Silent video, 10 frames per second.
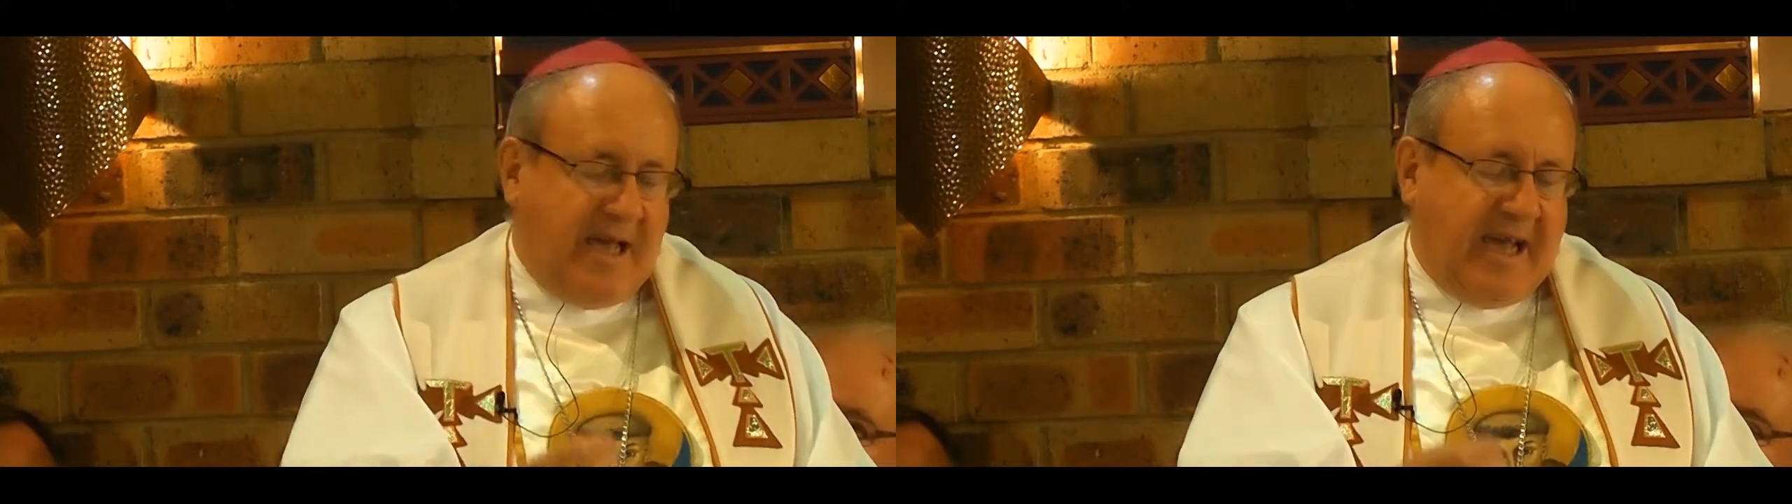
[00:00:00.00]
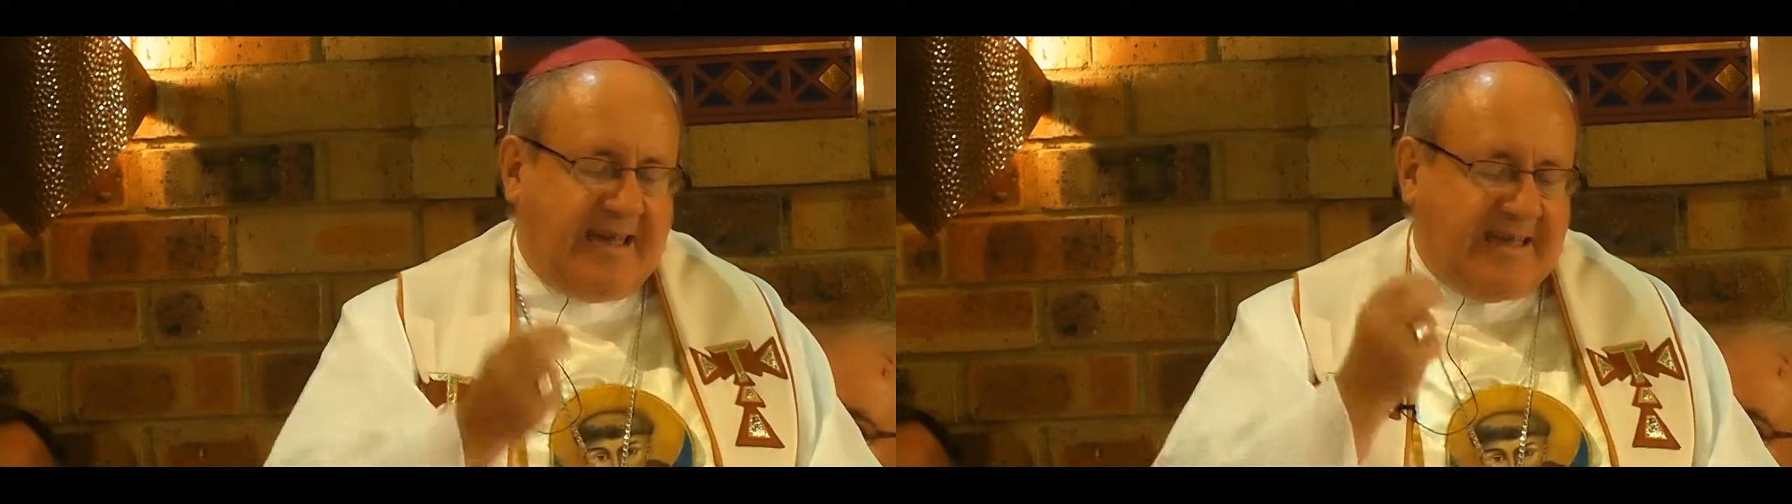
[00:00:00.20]

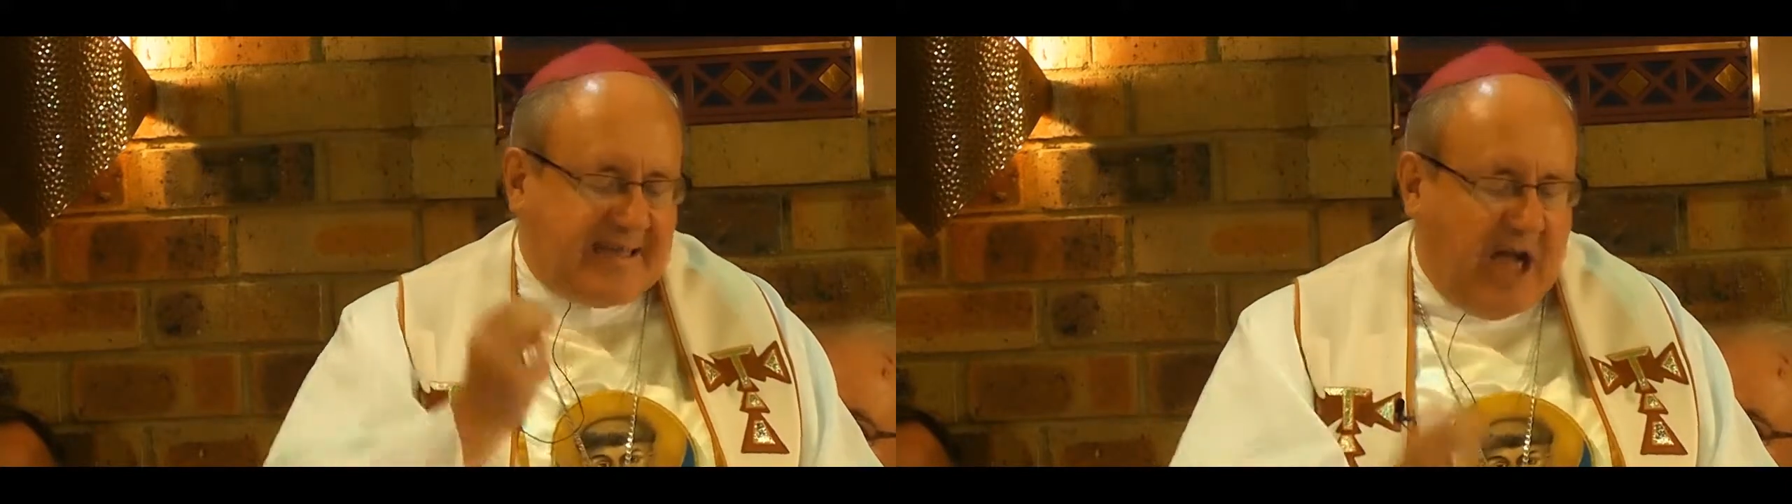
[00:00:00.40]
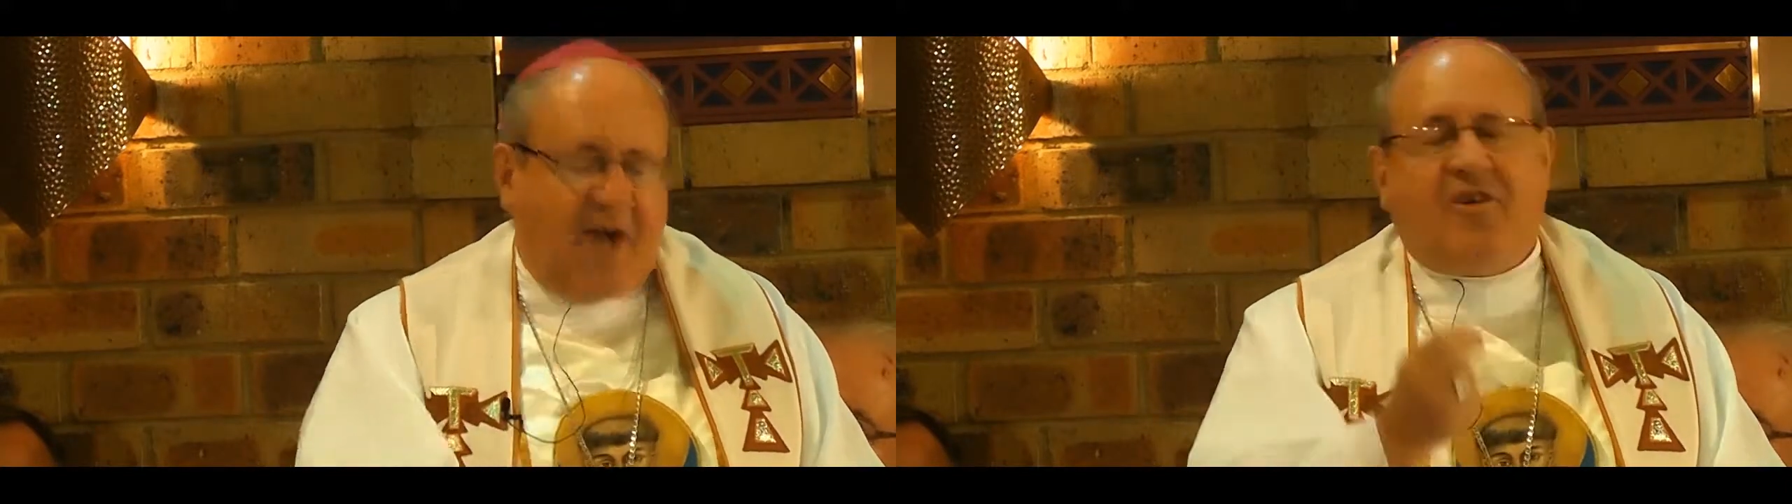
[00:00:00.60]
he
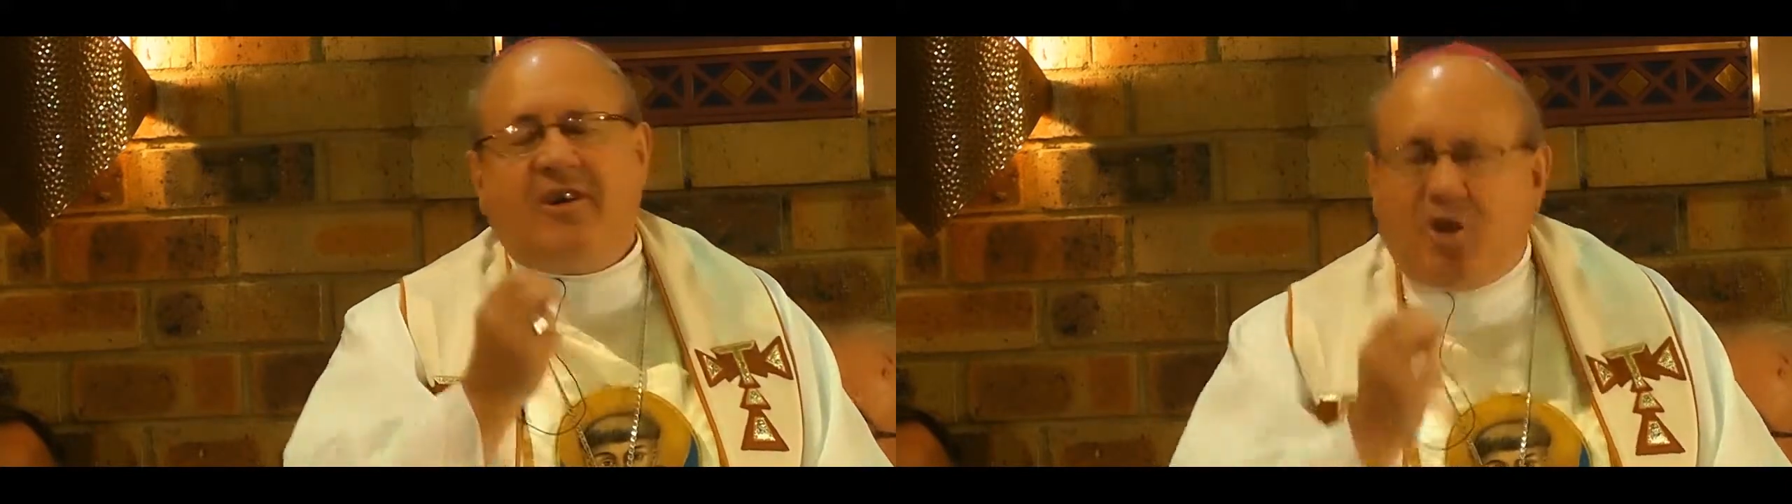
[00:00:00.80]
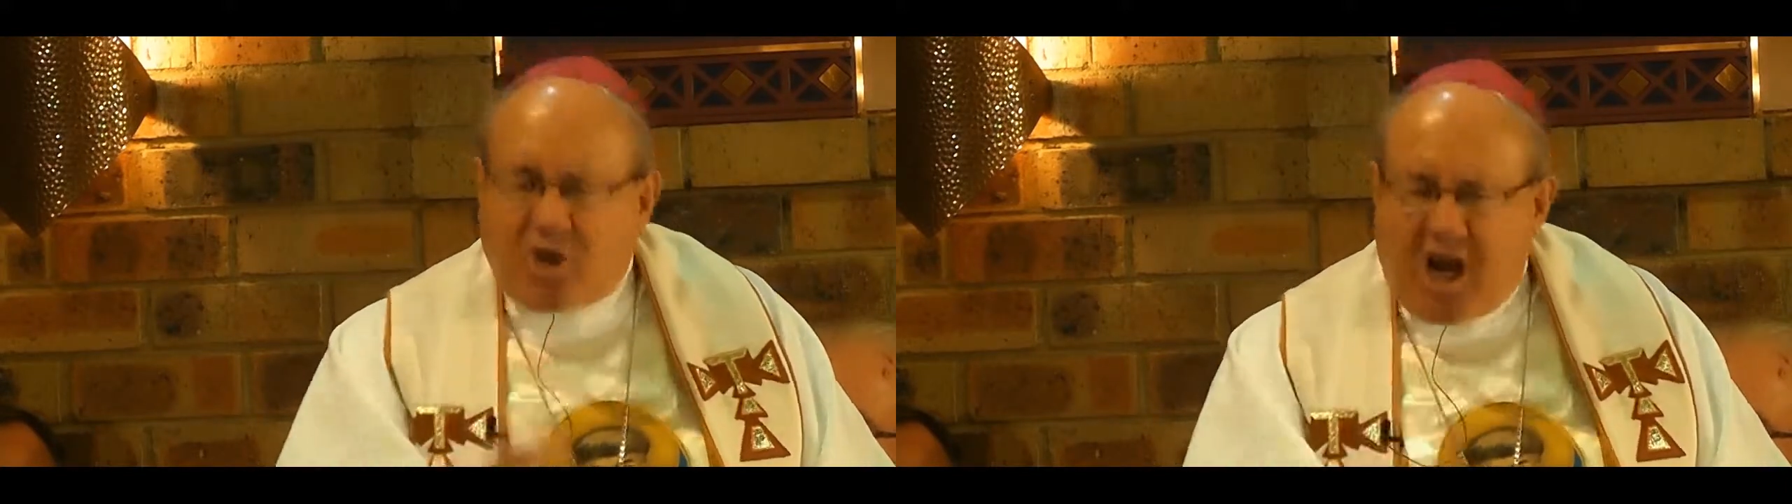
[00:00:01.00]
discovered
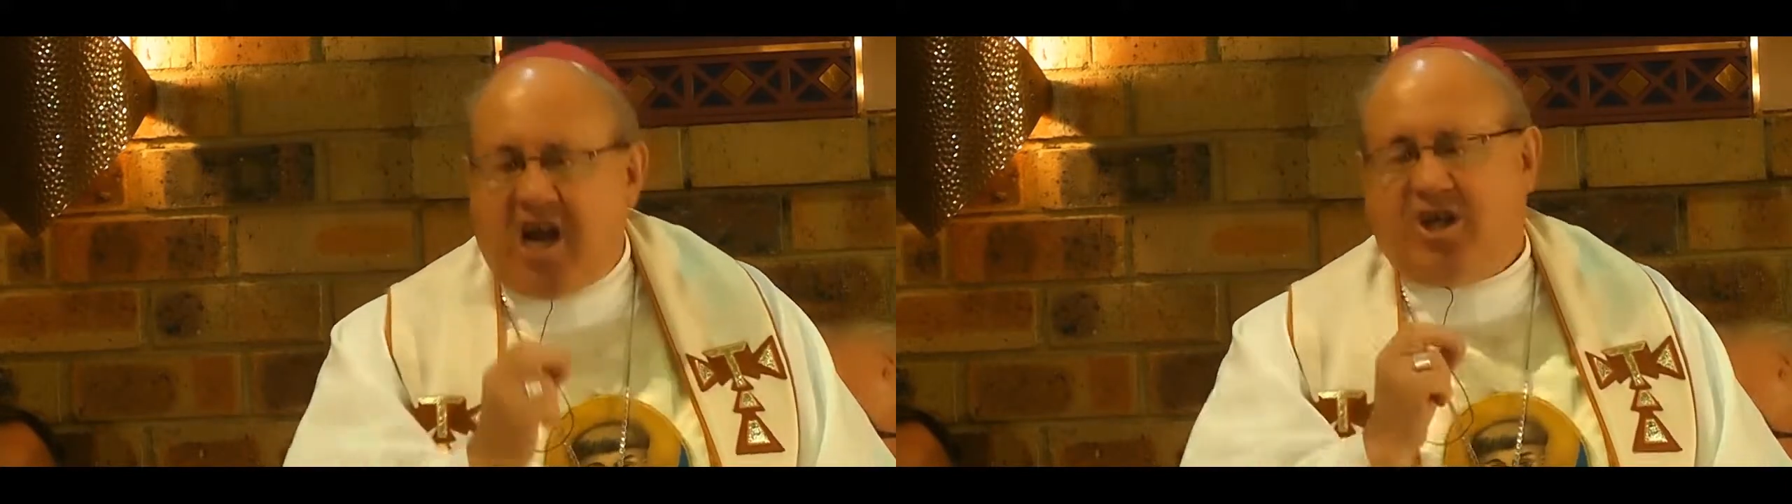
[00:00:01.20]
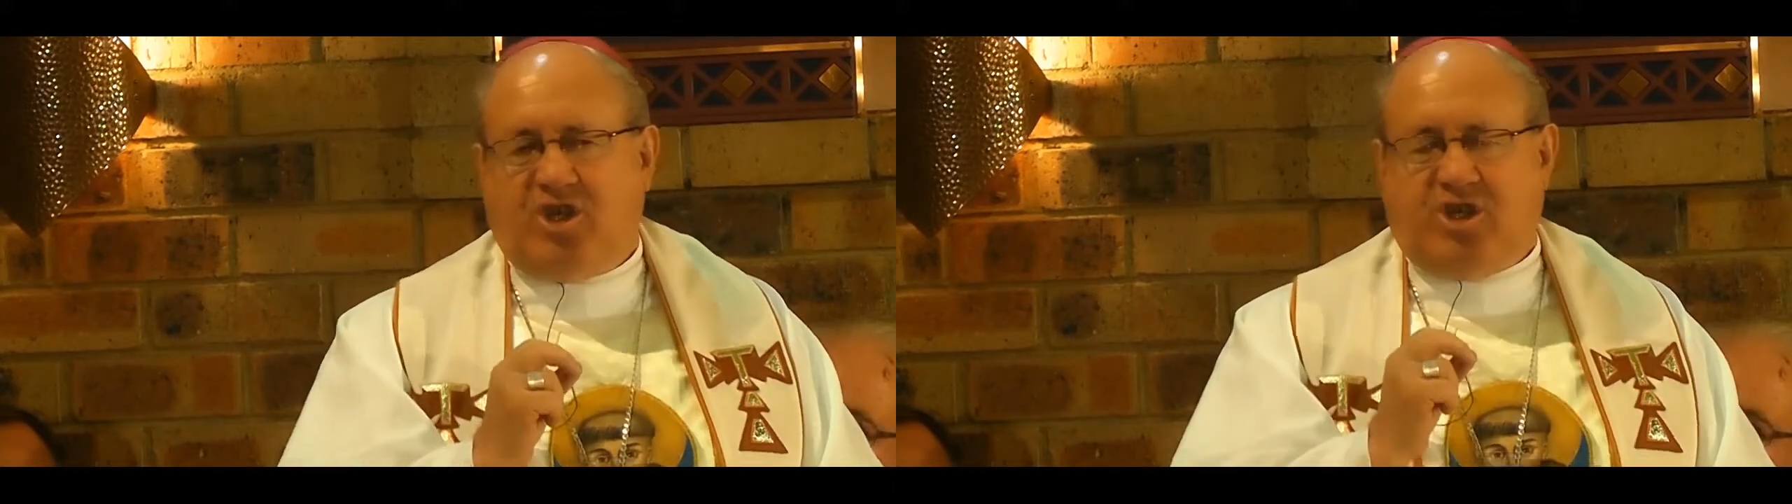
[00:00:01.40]
a
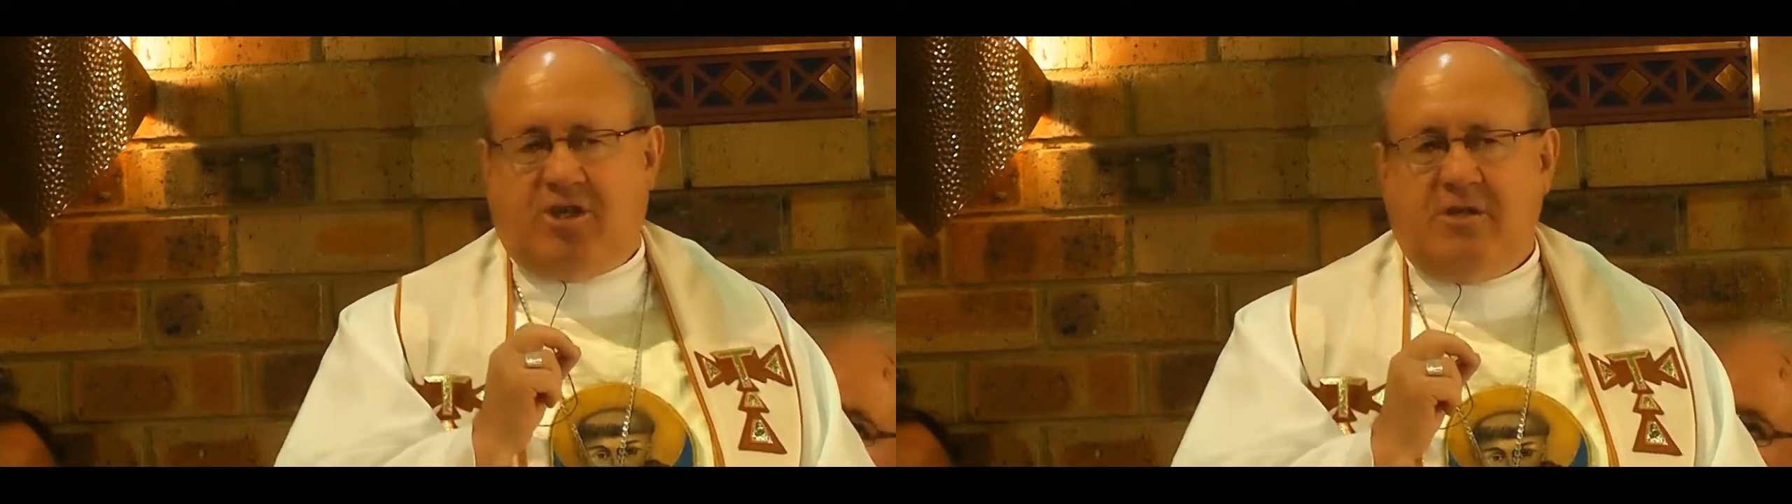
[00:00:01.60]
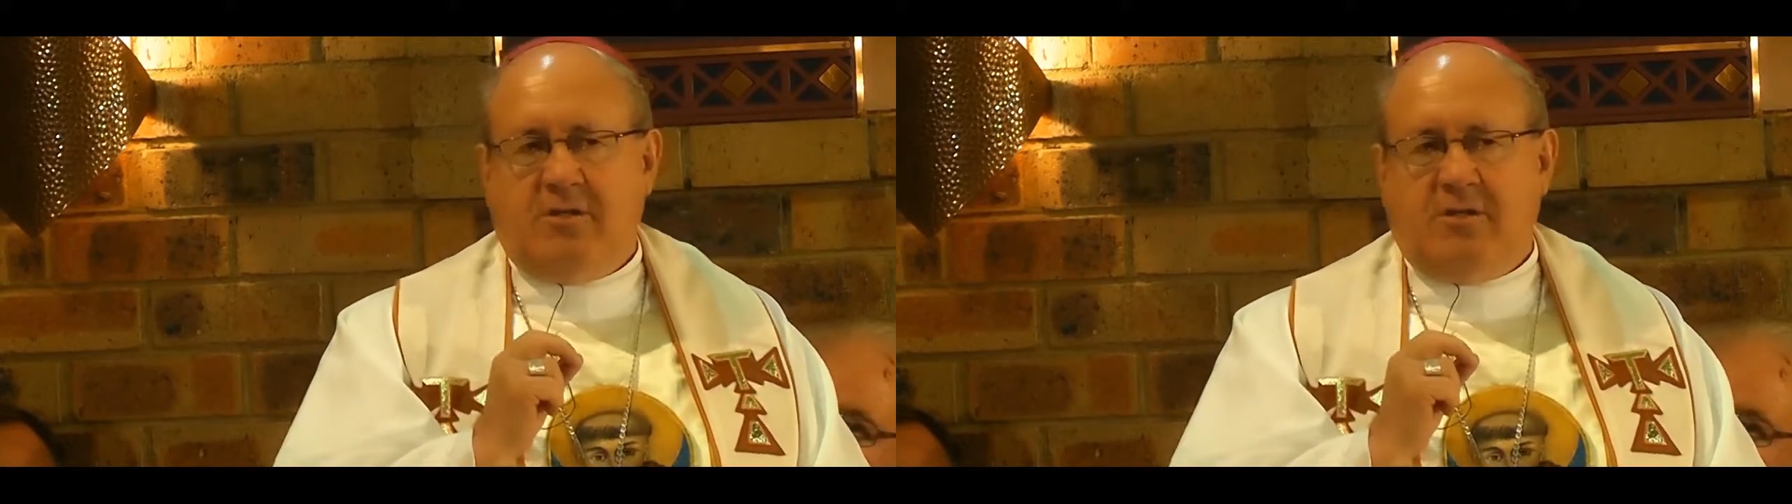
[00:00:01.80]
church.